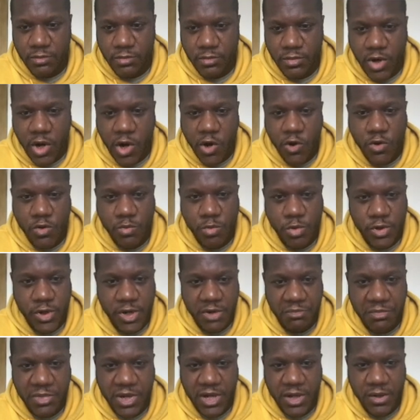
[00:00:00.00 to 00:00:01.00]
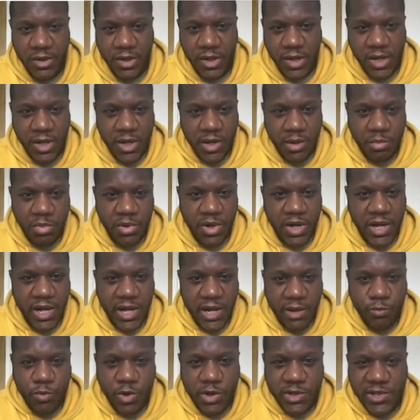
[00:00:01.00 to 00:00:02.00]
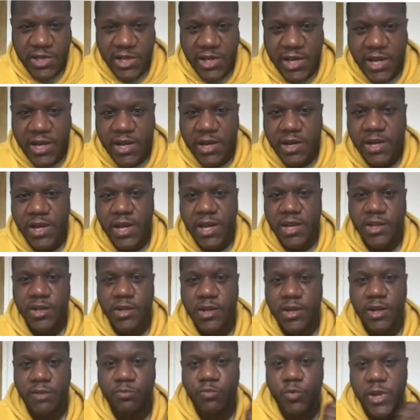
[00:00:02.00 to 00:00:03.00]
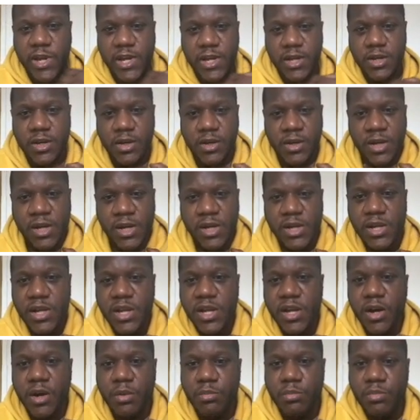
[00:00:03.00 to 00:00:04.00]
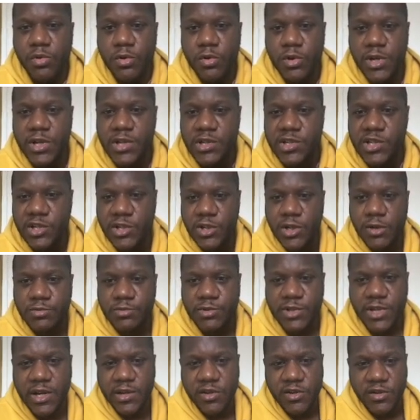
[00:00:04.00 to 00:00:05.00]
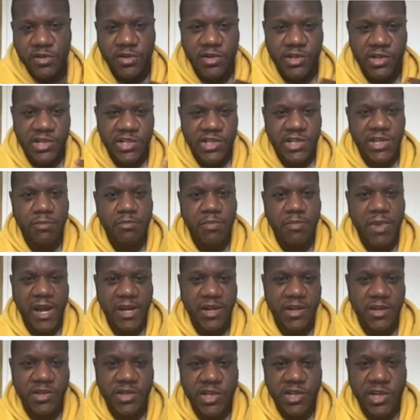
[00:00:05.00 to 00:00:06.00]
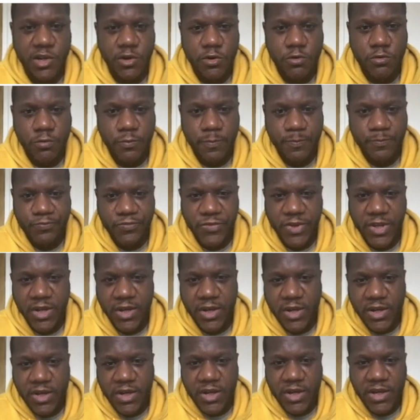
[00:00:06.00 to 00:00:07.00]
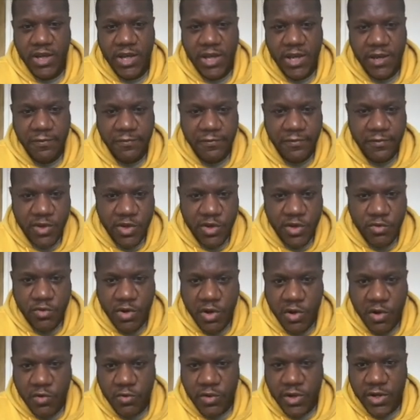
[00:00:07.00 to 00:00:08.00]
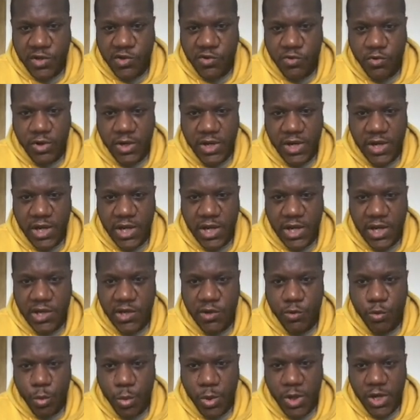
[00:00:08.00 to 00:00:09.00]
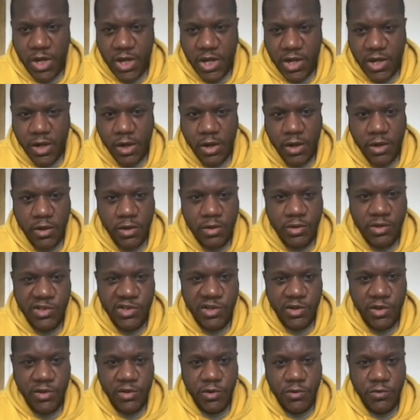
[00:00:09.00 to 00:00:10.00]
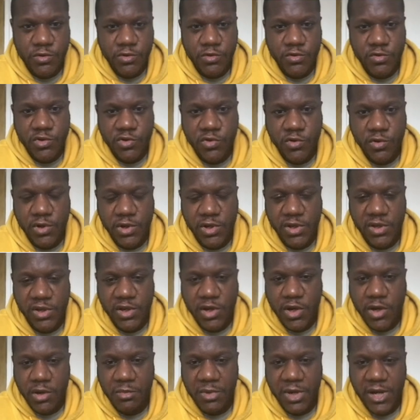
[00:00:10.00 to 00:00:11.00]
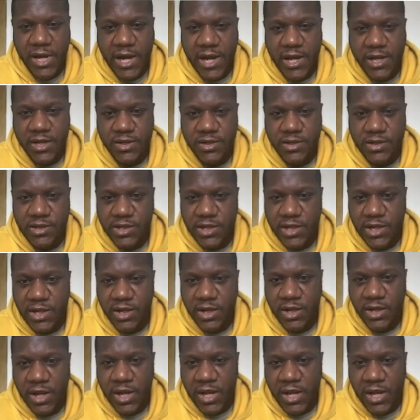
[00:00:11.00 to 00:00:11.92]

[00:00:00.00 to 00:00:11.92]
horrible number. But once again, at the end of that week, the onboarding stops and you just sit back and chill. If you only join here, you will be earning alongside those who join the Diamond Hands tier